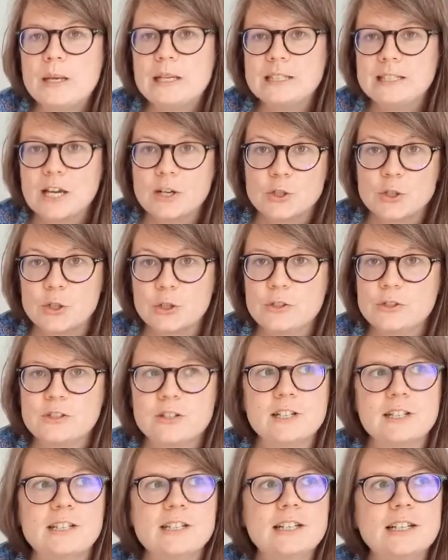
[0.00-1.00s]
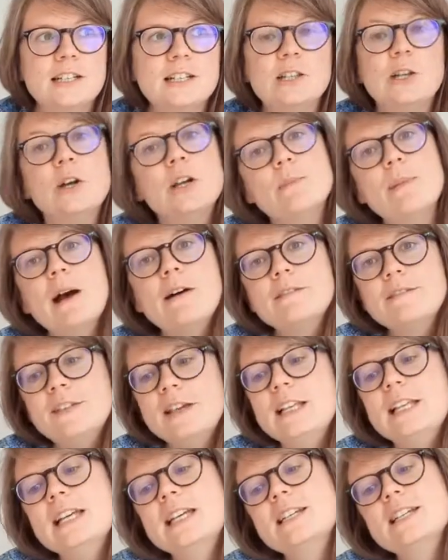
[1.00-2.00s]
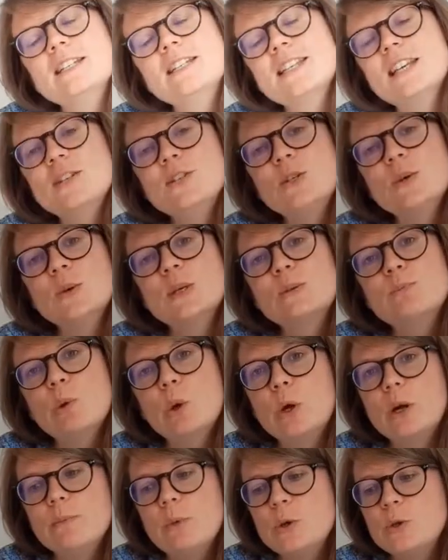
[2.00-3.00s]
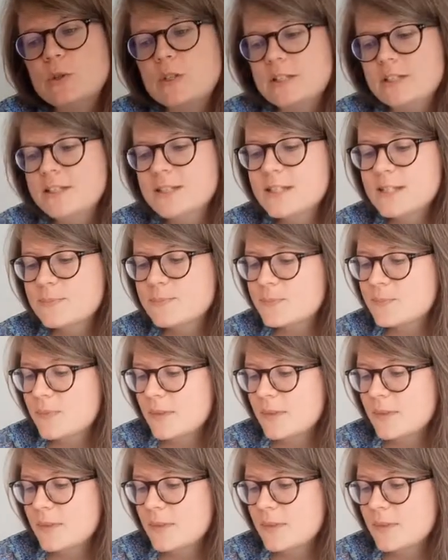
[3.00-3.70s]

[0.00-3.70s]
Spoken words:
young children learn about feelings and to explore emotions.